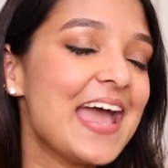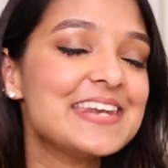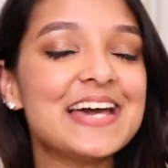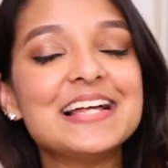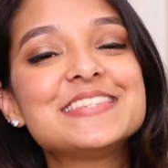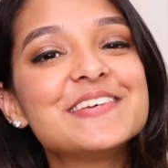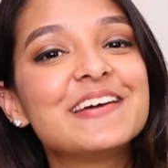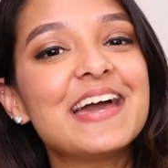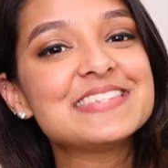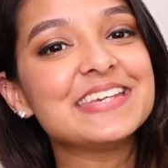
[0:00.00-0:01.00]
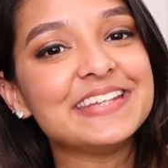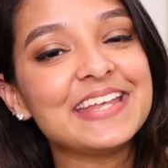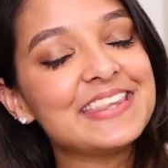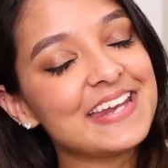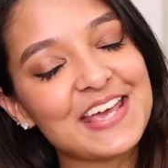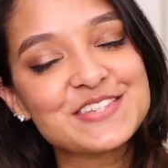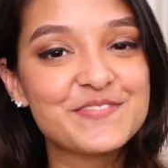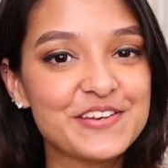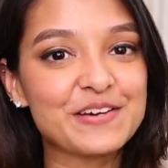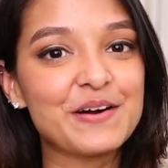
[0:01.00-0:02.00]
And I'll see you guys in the next
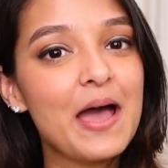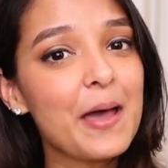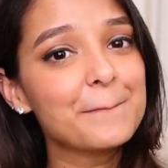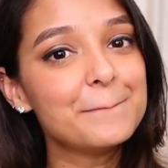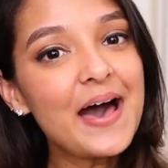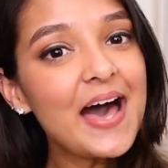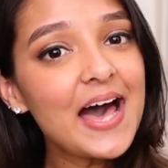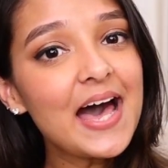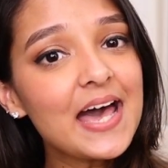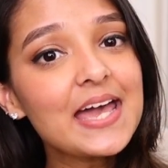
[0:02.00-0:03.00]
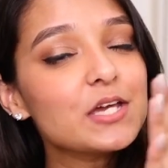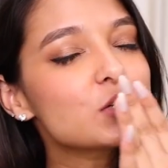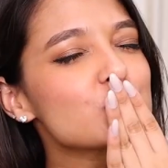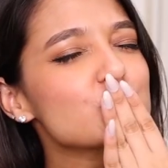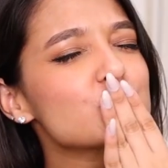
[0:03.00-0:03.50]
video. Bye.